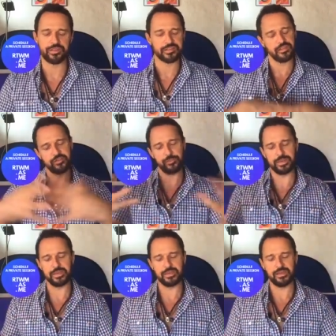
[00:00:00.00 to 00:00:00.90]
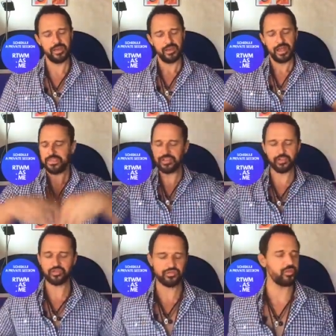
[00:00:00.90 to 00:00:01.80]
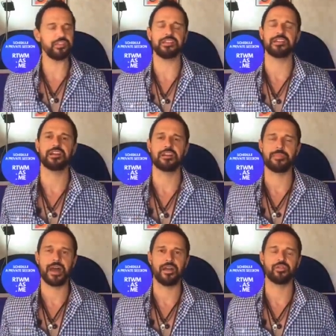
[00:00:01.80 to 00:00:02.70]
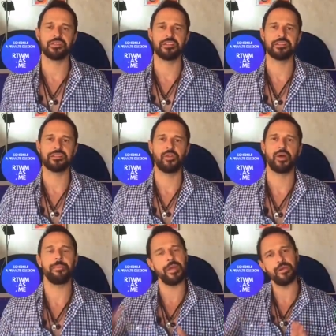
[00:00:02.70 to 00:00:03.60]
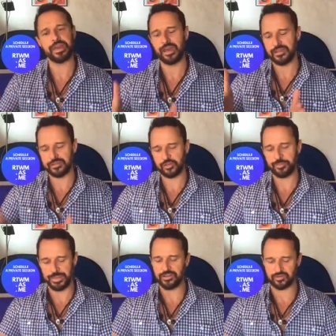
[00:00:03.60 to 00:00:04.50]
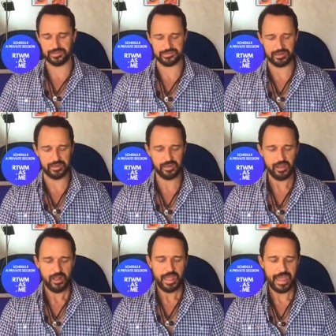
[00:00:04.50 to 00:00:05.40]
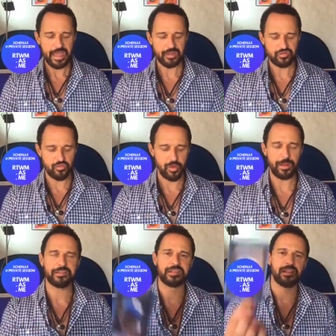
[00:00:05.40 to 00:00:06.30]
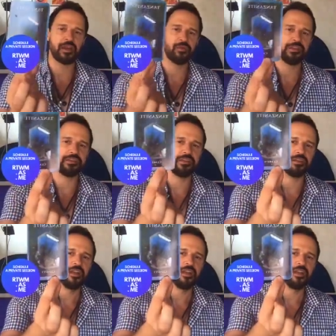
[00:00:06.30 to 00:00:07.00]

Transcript: It's going to be, I think the truth is going to come out, and so America, it could be interesting. And Europe has clarity.